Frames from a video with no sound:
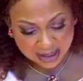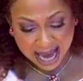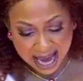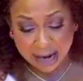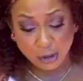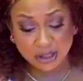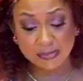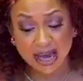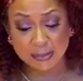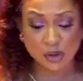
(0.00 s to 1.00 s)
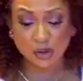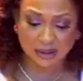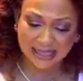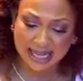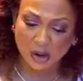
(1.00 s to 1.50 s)
I wrote in my book
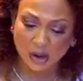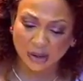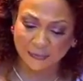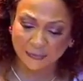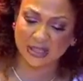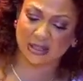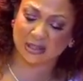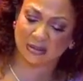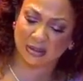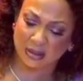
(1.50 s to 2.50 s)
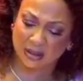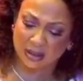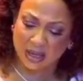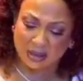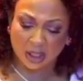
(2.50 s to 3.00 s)
that I wrote first
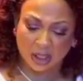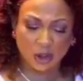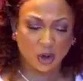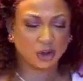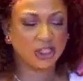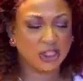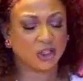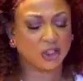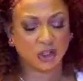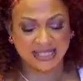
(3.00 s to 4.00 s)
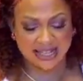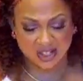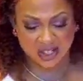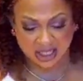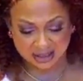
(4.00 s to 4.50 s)
in your decision, your
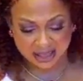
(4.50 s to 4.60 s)
destiny.